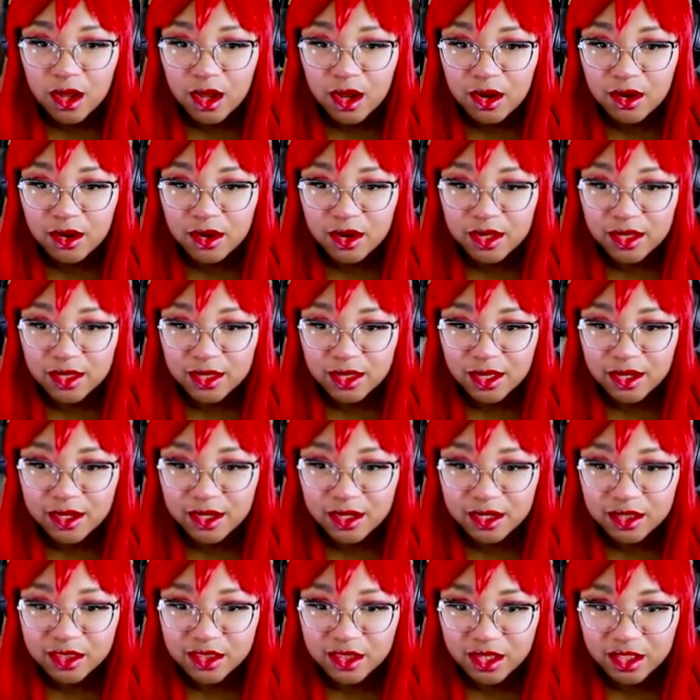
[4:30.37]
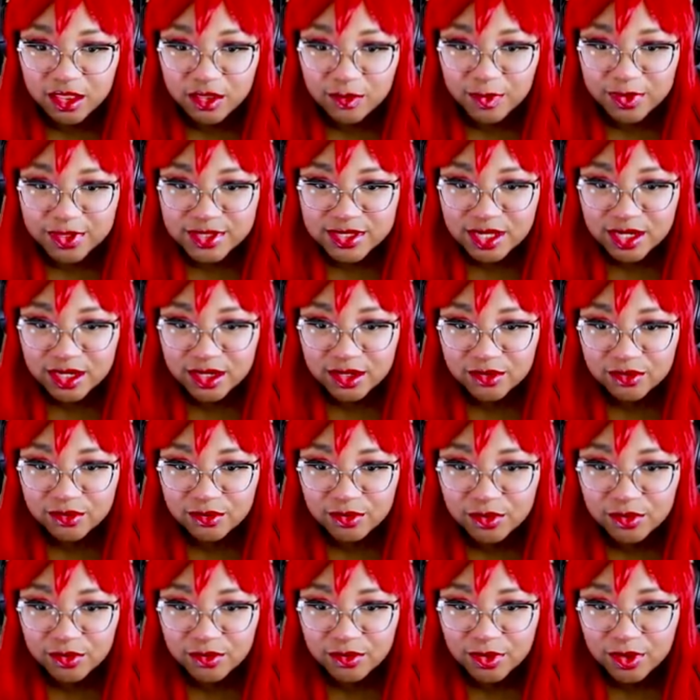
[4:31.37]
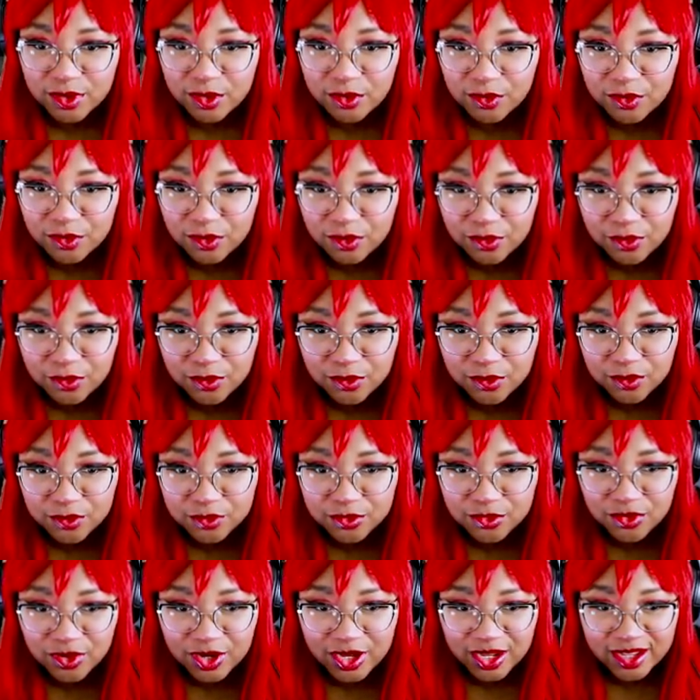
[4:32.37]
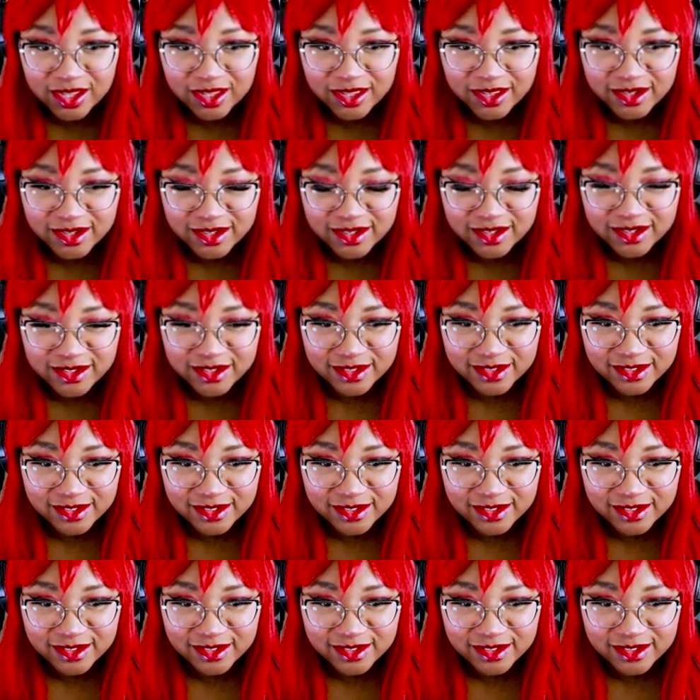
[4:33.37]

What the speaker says: Alright, yeah, I need to change my settings real quick. Ooh. Ooh, dragon.